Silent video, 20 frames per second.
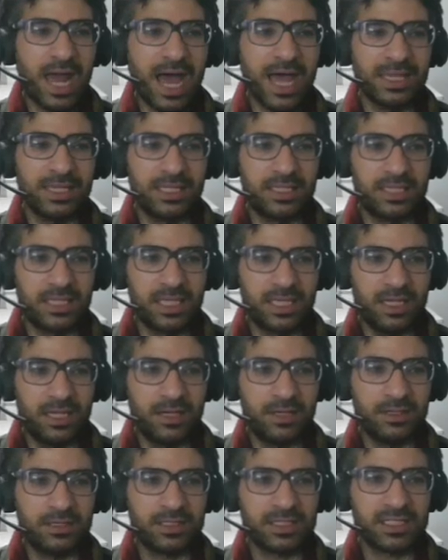add it
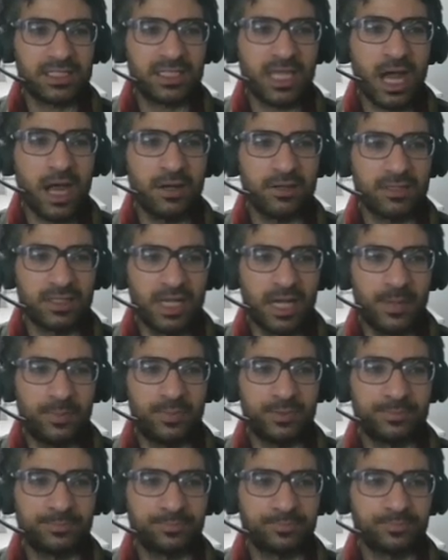here, startup.
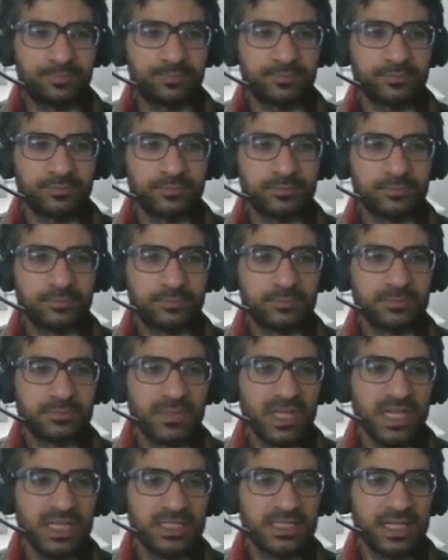
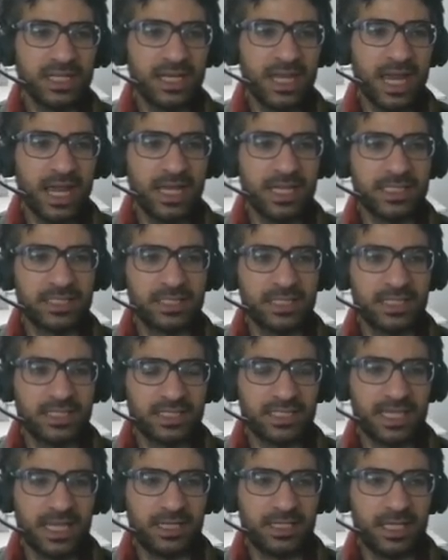It's a nice
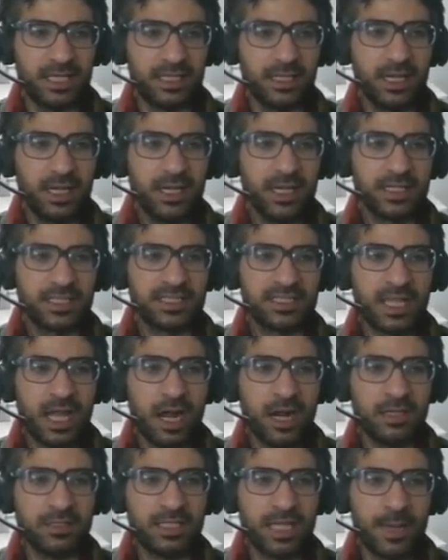setting.
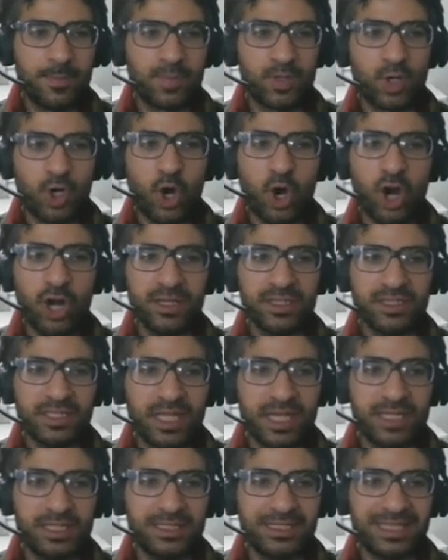Startup
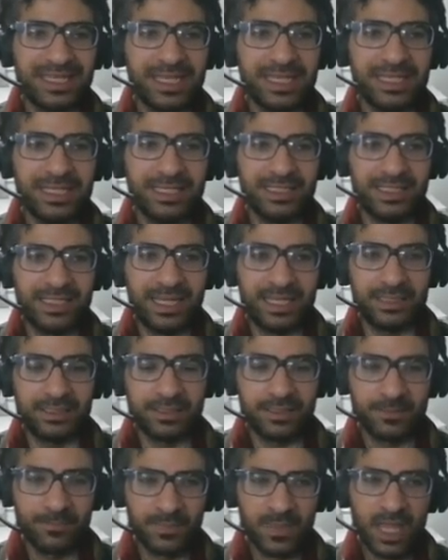content indent.
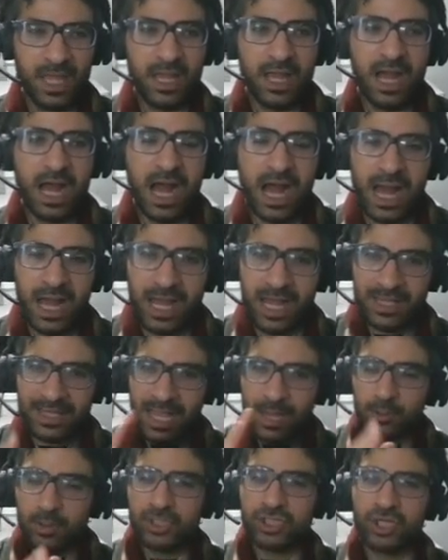And
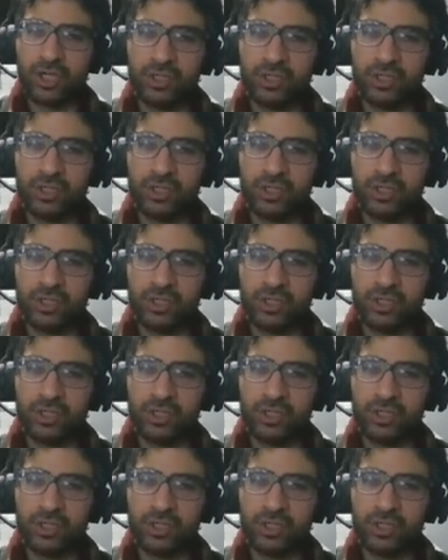I will show